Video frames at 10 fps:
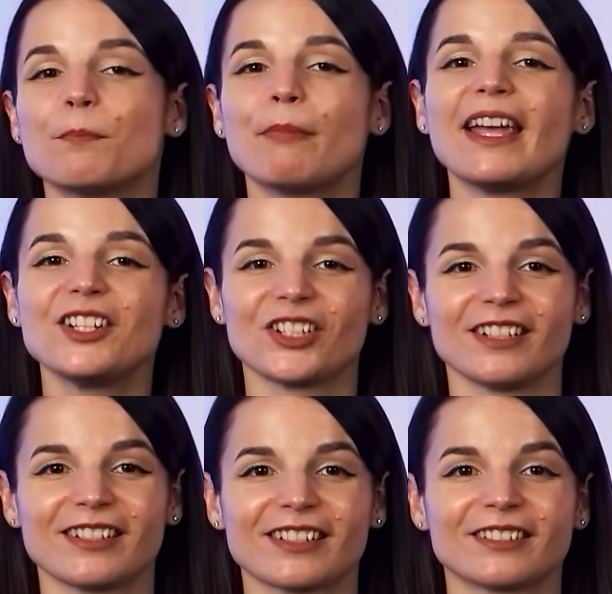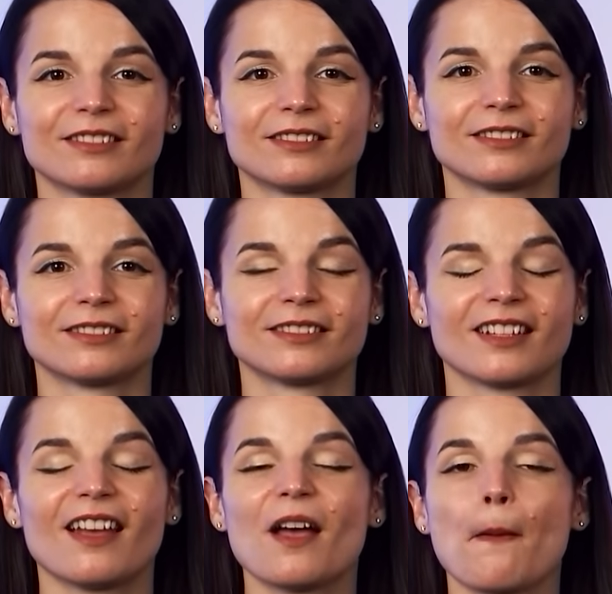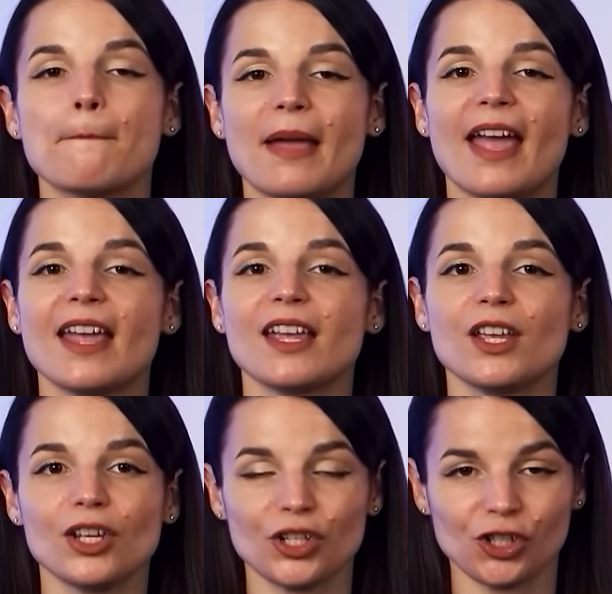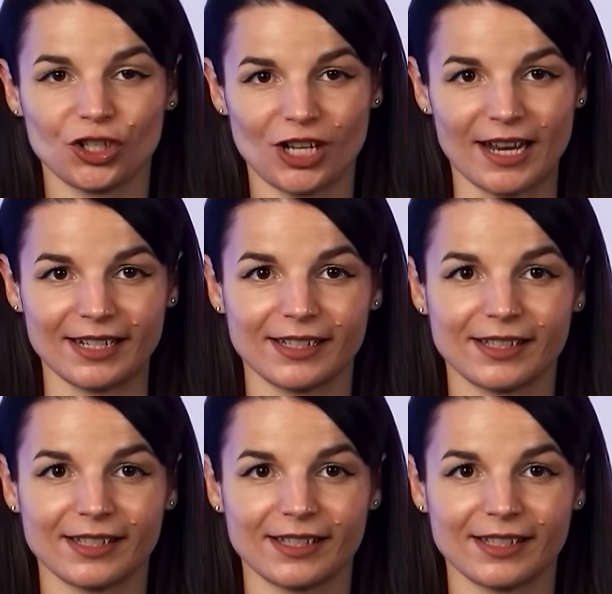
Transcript: Patient. Patient.